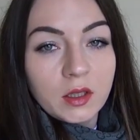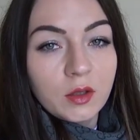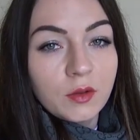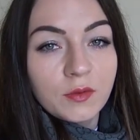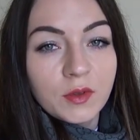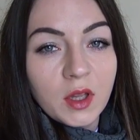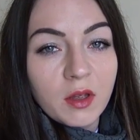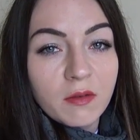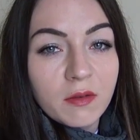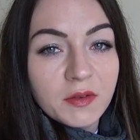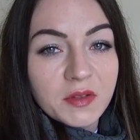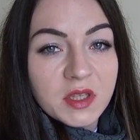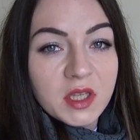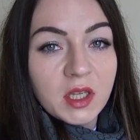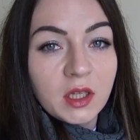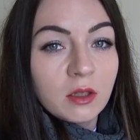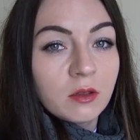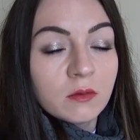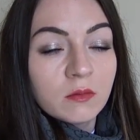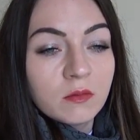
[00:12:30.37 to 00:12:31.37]
you've never
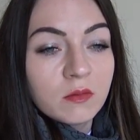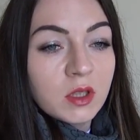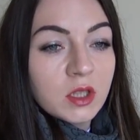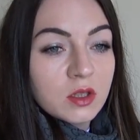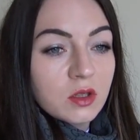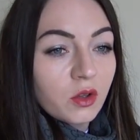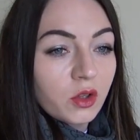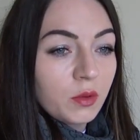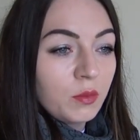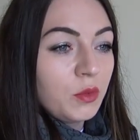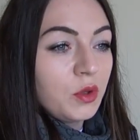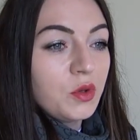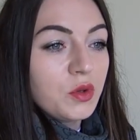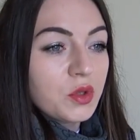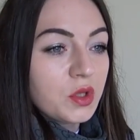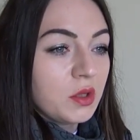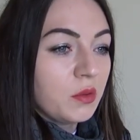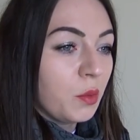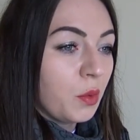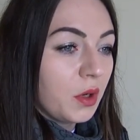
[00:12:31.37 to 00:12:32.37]
seen. It's not a
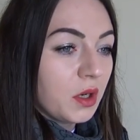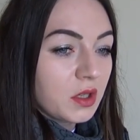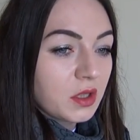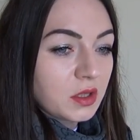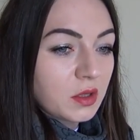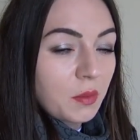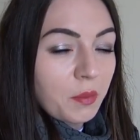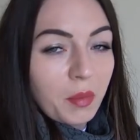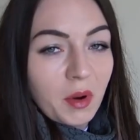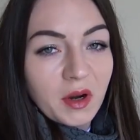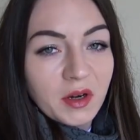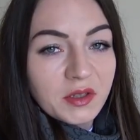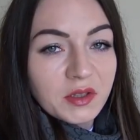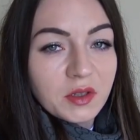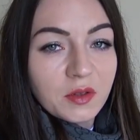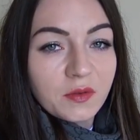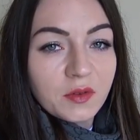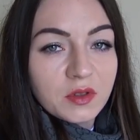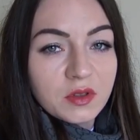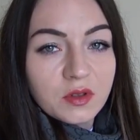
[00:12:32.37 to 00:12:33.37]
museum where it's a
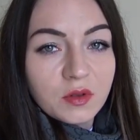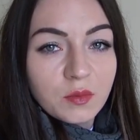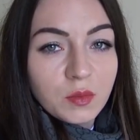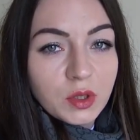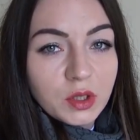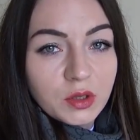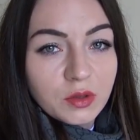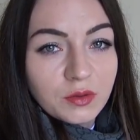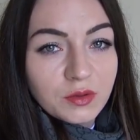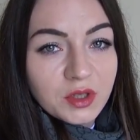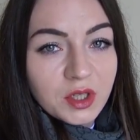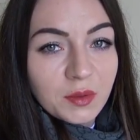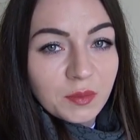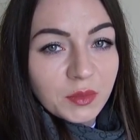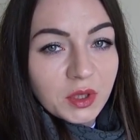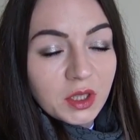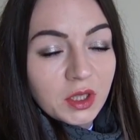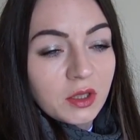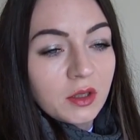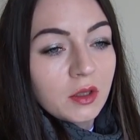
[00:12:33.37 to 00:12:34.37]
parts of a submarine or
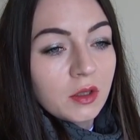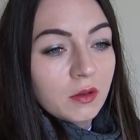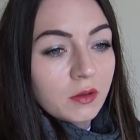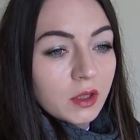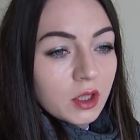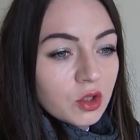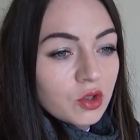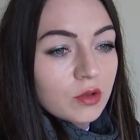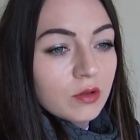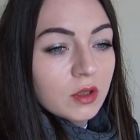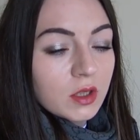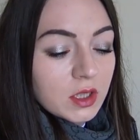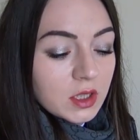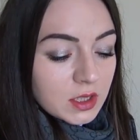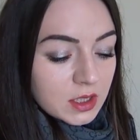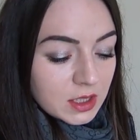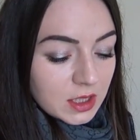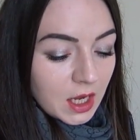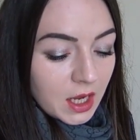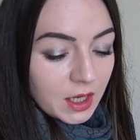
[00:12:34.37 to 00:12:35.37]
something. You're literally
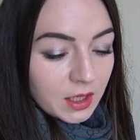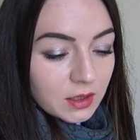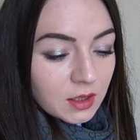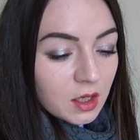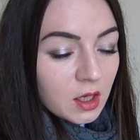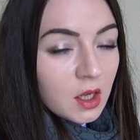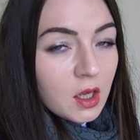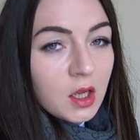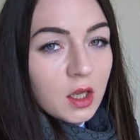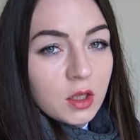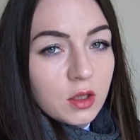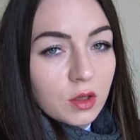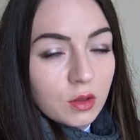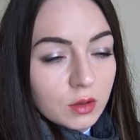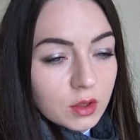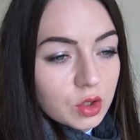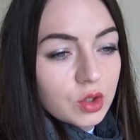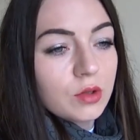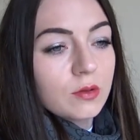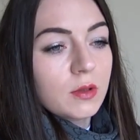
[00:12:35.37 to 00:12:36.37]
inside,
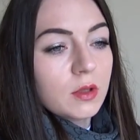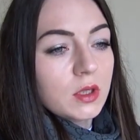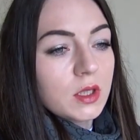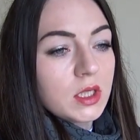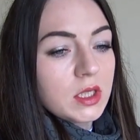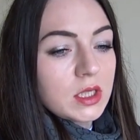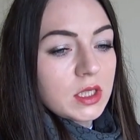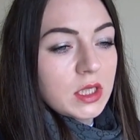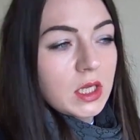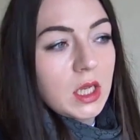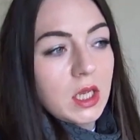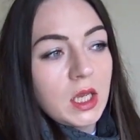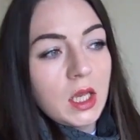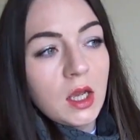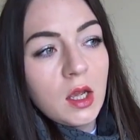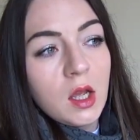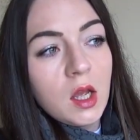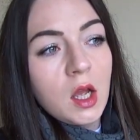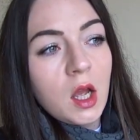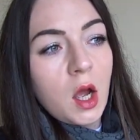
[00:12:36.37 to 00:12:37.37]
you literally
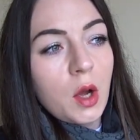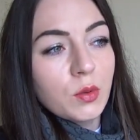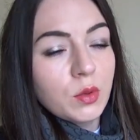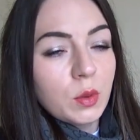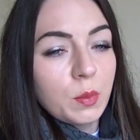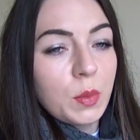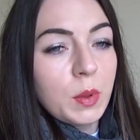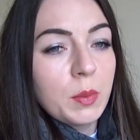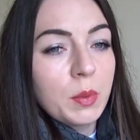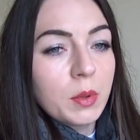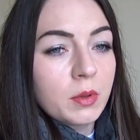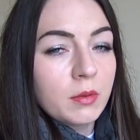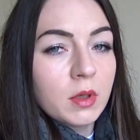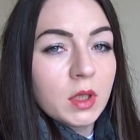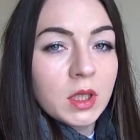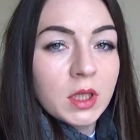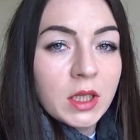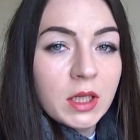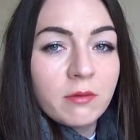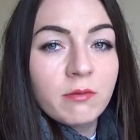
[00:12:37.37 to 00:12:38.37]
see how the people
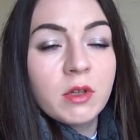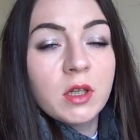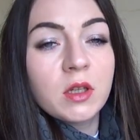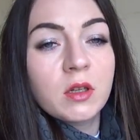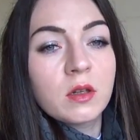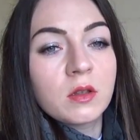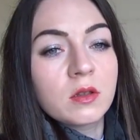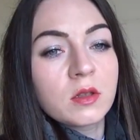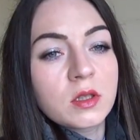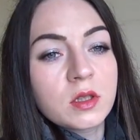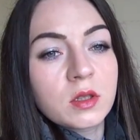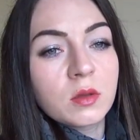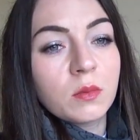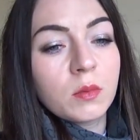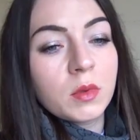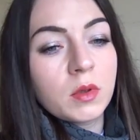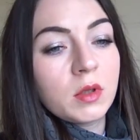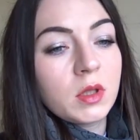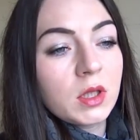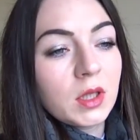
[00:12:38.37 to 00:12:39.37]
were living on the
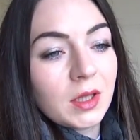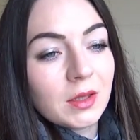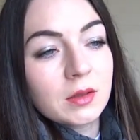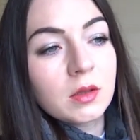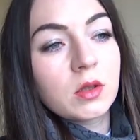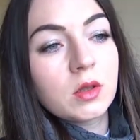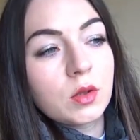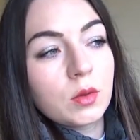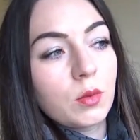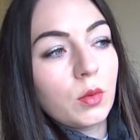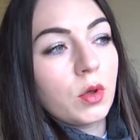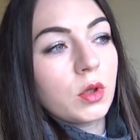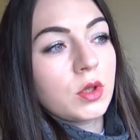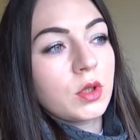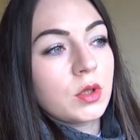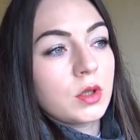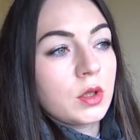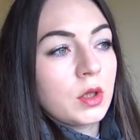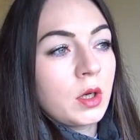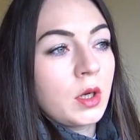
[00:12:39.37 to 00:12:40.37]
submarine under the
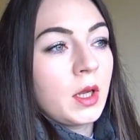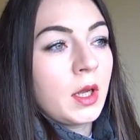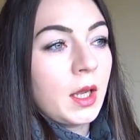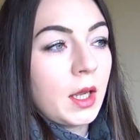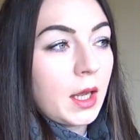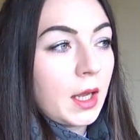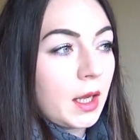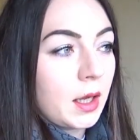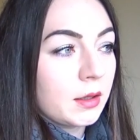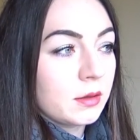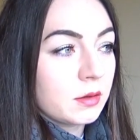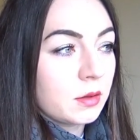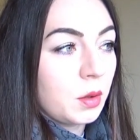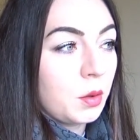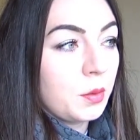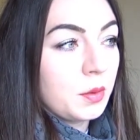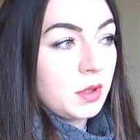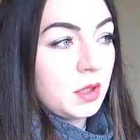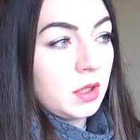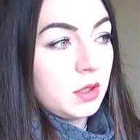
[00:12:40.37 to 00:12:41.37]
water. And
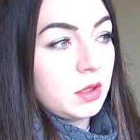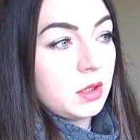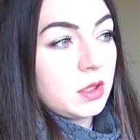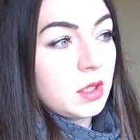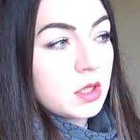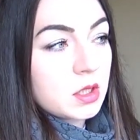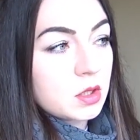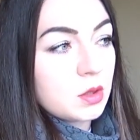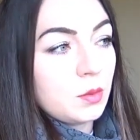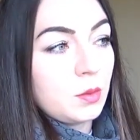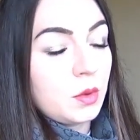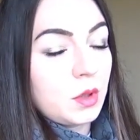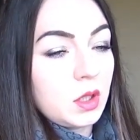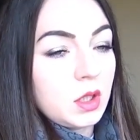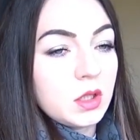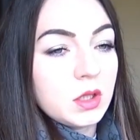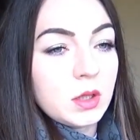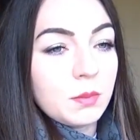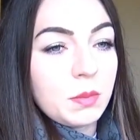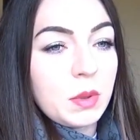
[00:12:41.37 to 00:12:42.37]
in this
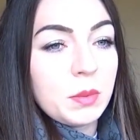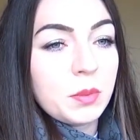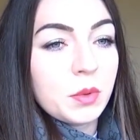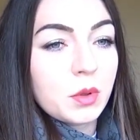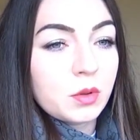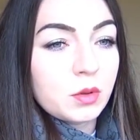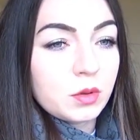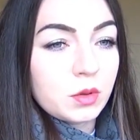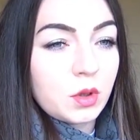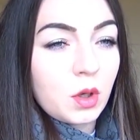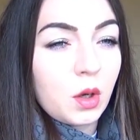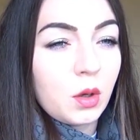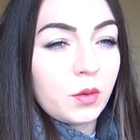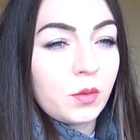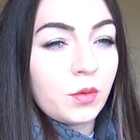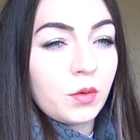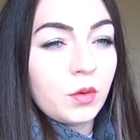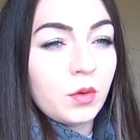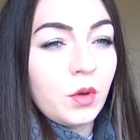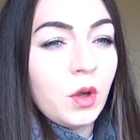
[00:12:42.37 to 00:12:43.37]
submarine, the people could go
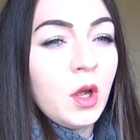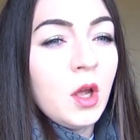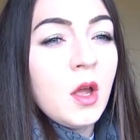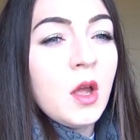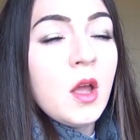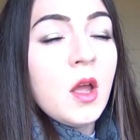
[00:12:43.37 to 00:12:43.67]
through